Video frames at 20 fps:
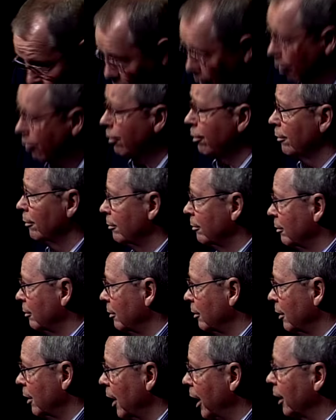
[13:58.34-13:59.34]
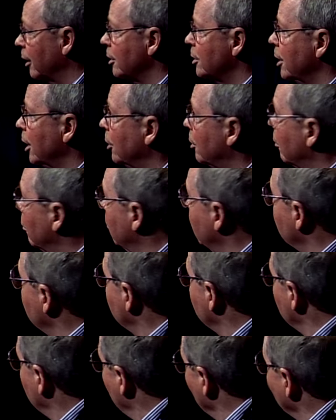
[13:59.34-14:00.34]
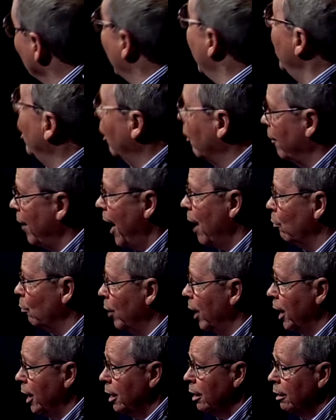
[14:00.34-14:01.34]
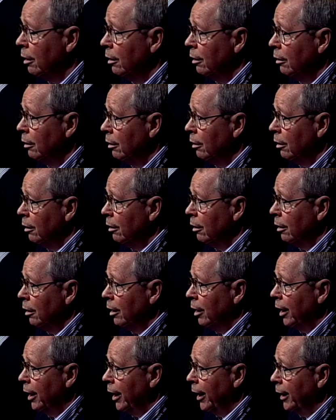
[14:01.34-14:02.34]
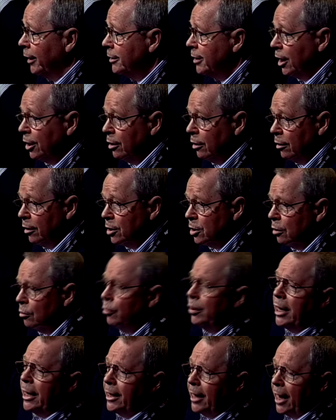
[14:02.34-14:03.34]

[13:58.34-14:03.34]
wealth. I could take you a mile that way and take you to the Canadian